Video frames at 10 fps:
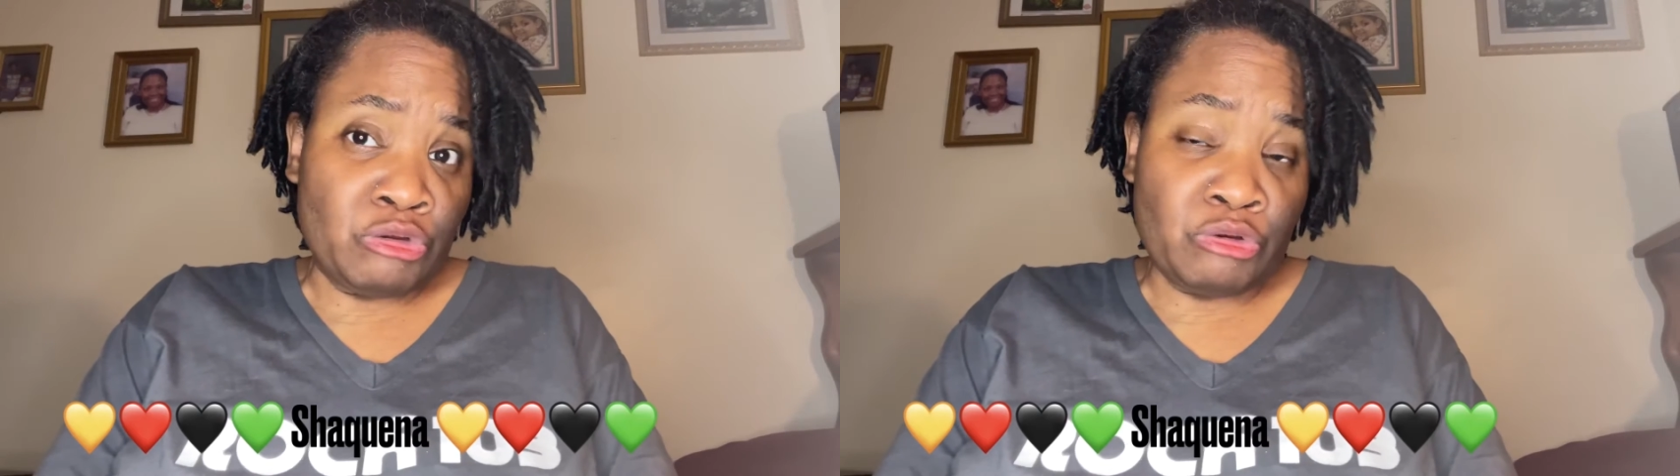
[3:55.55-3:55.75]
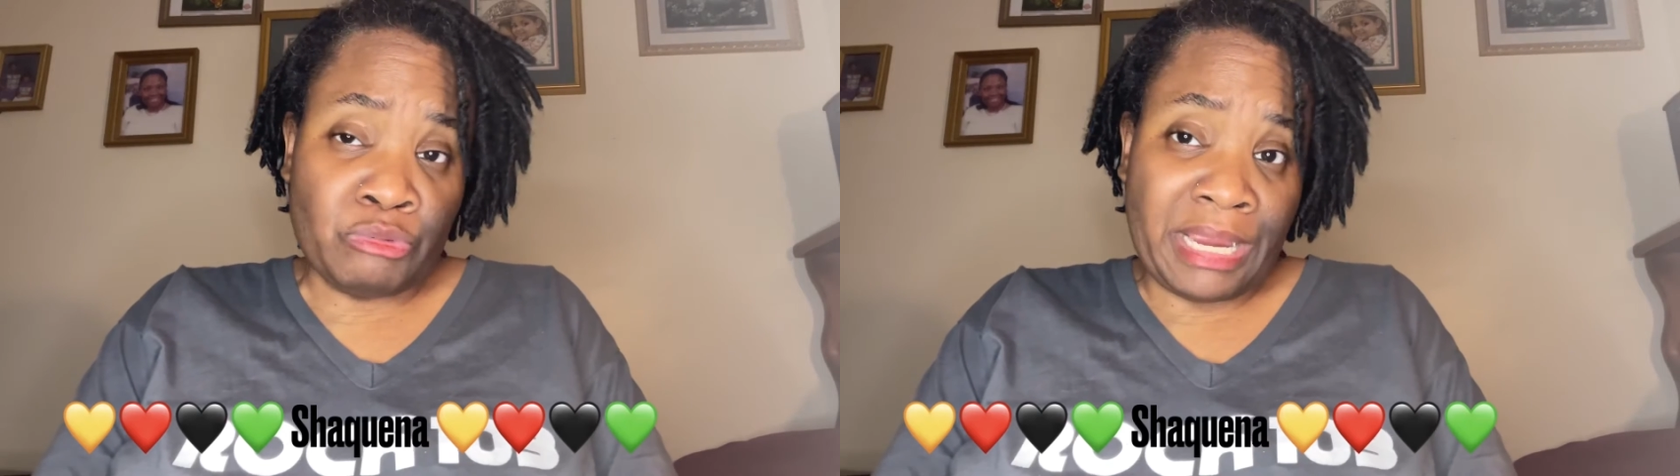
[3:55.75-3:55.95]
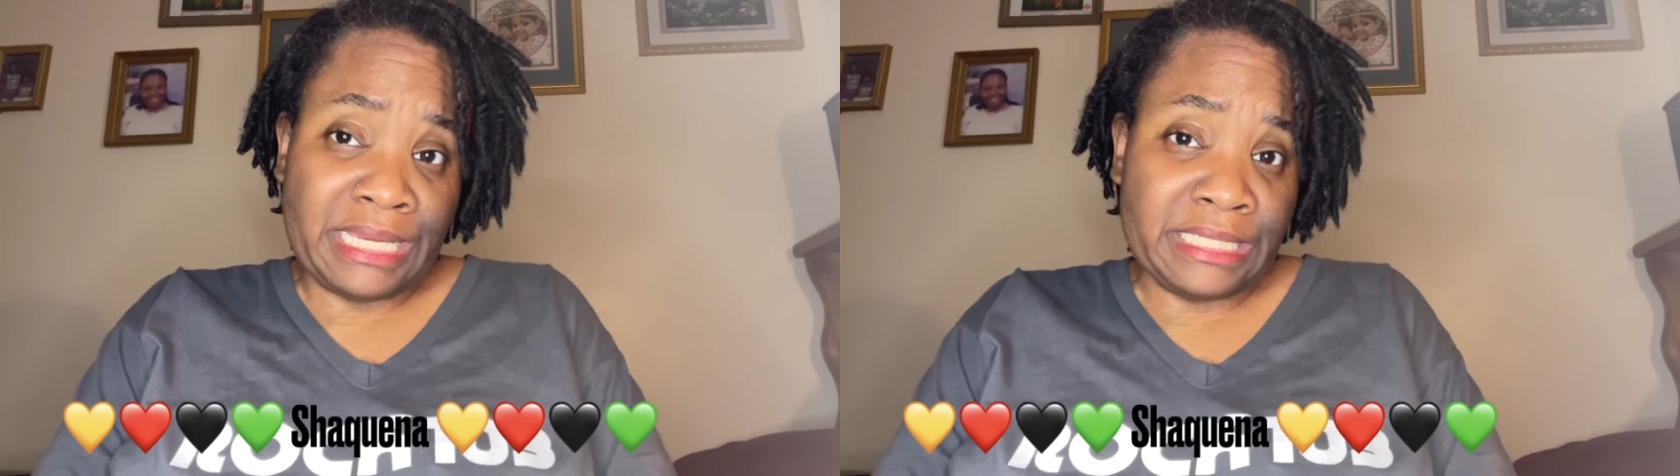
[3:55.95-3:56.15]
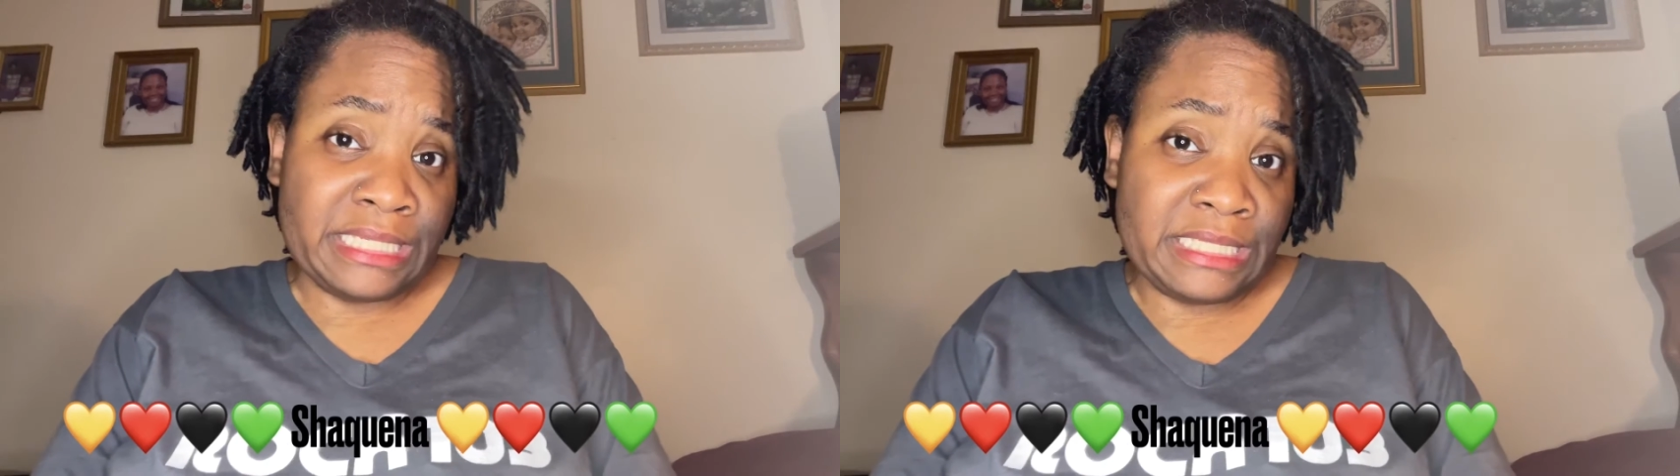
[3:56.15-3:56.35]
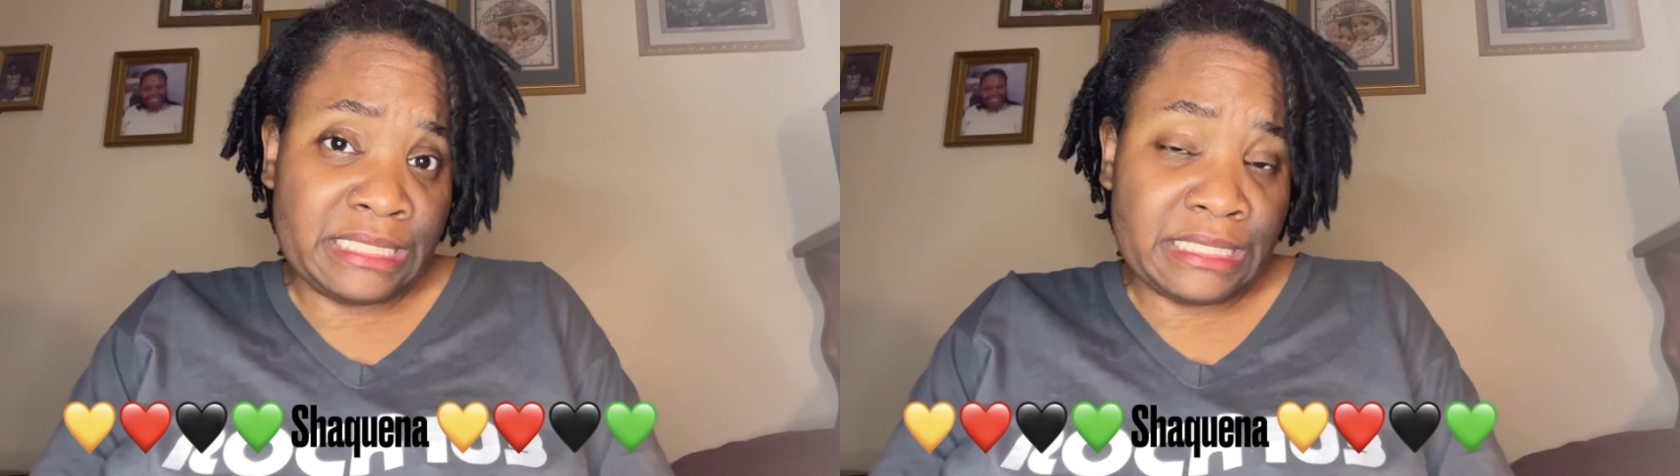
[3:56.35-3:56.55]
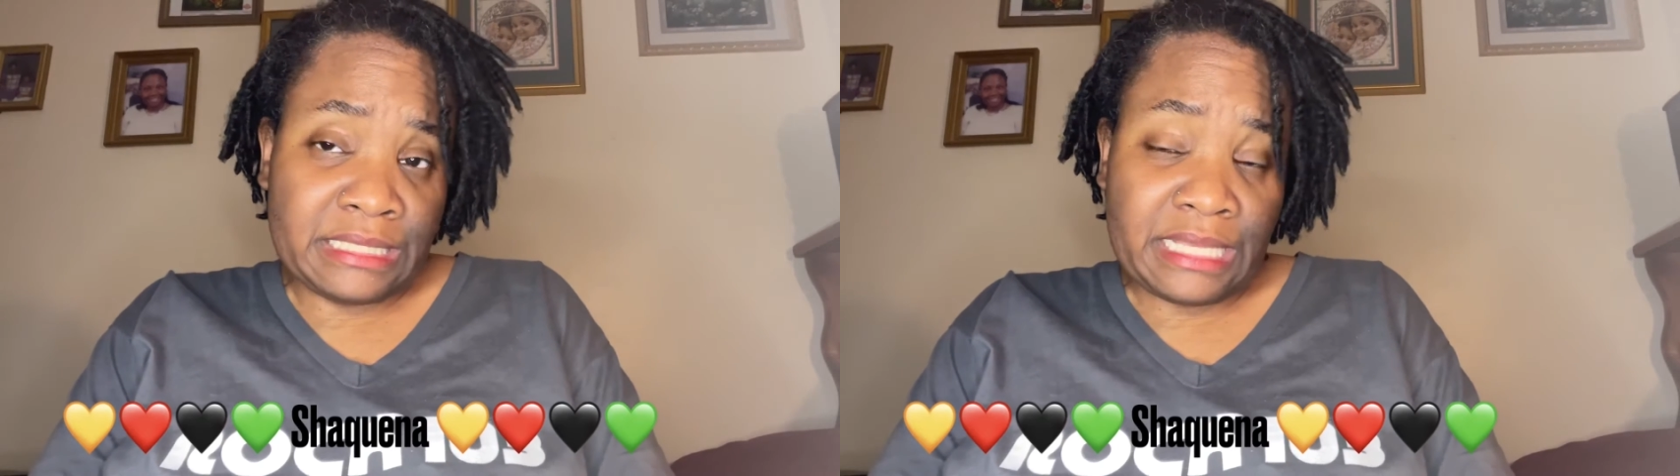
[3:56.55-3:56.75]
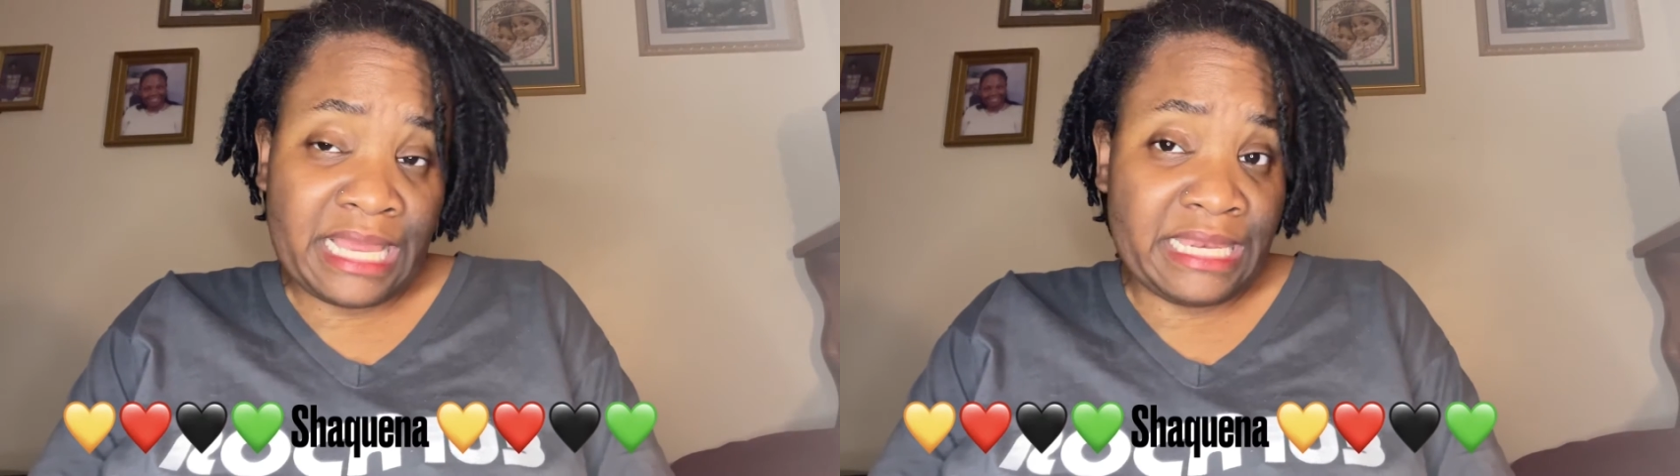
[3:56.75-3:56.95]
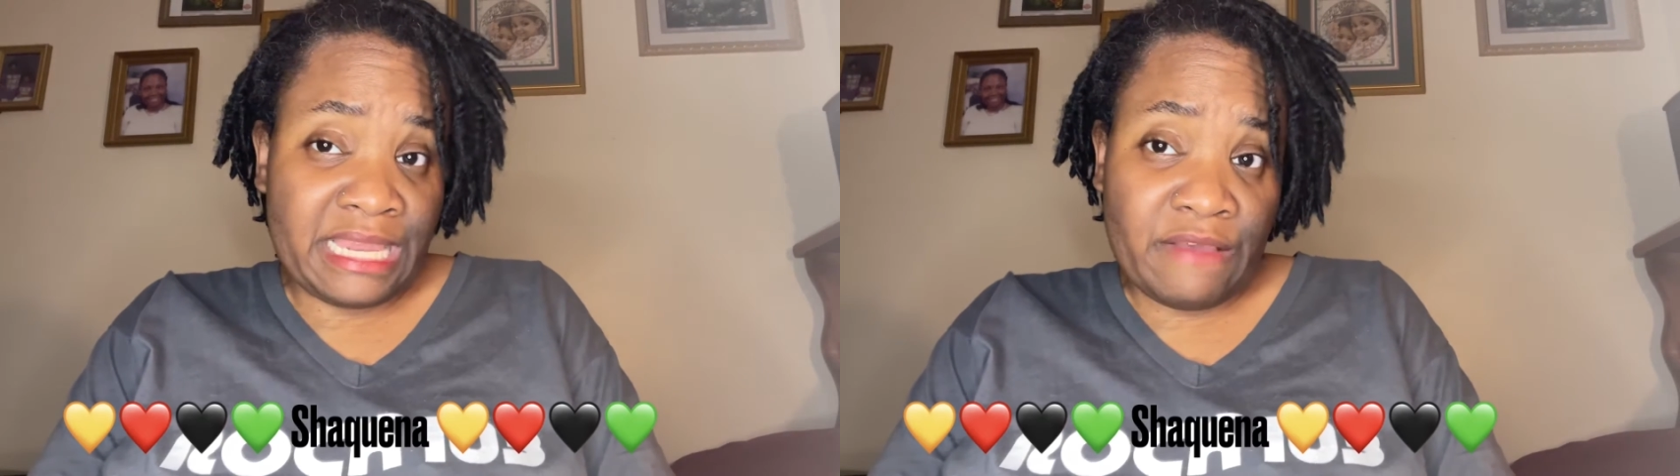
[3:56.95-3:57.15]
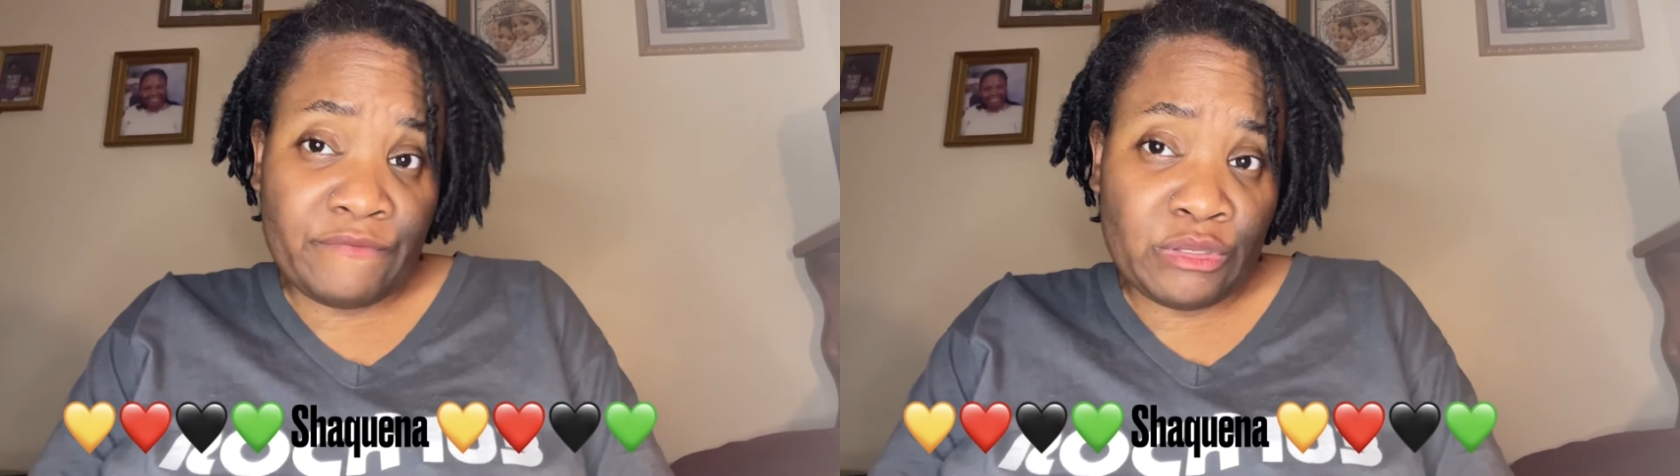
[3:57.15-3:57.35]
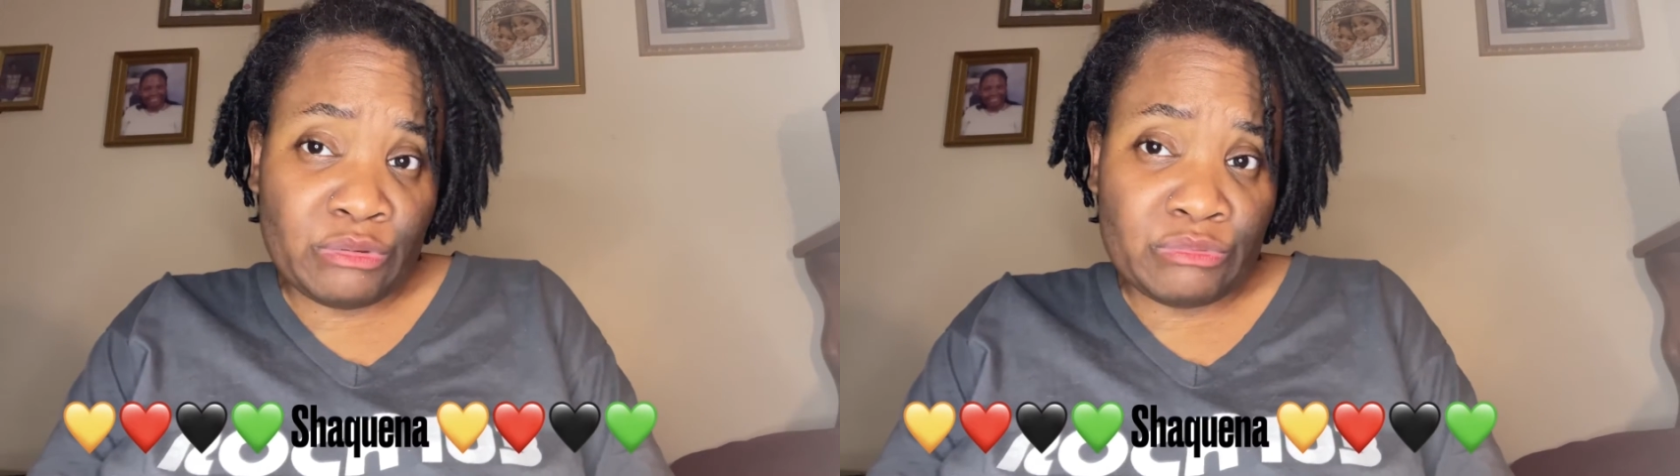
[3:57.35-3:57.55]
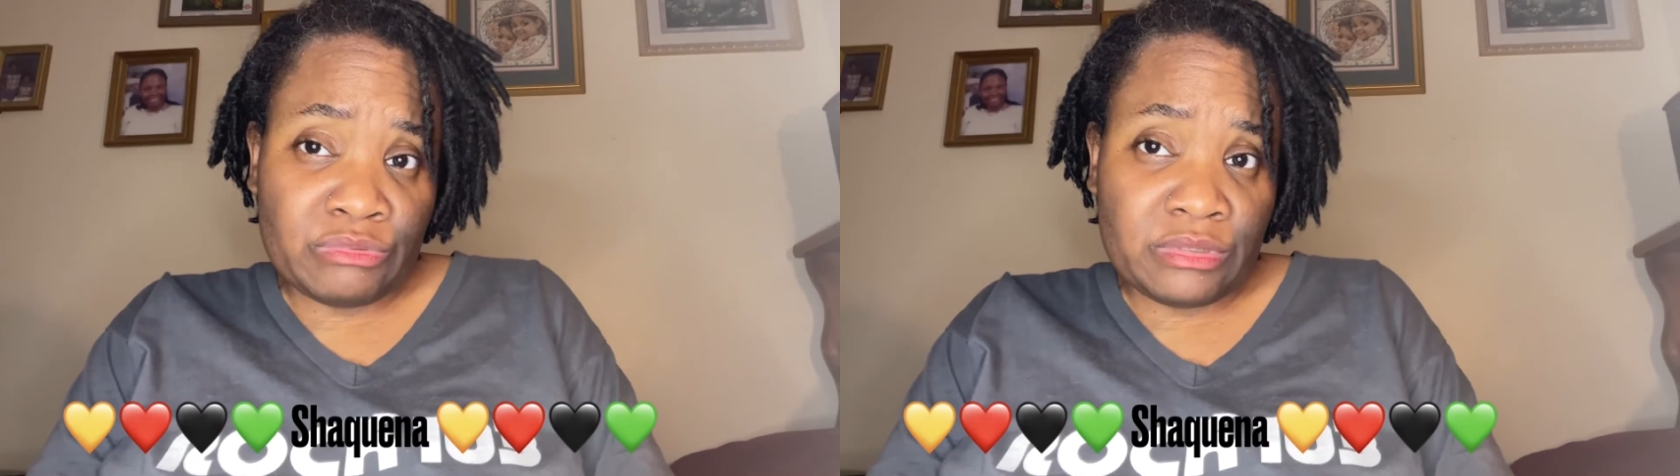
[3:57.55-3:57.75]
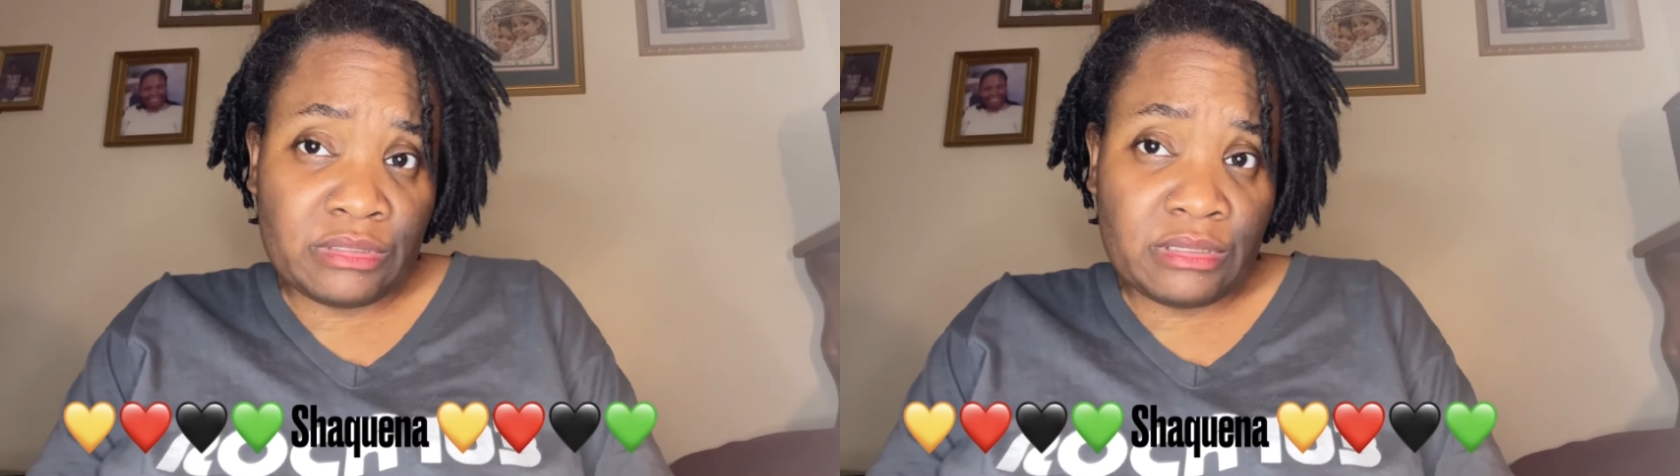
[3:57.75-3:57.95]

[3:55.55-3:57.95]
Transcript: great nieces and nephews.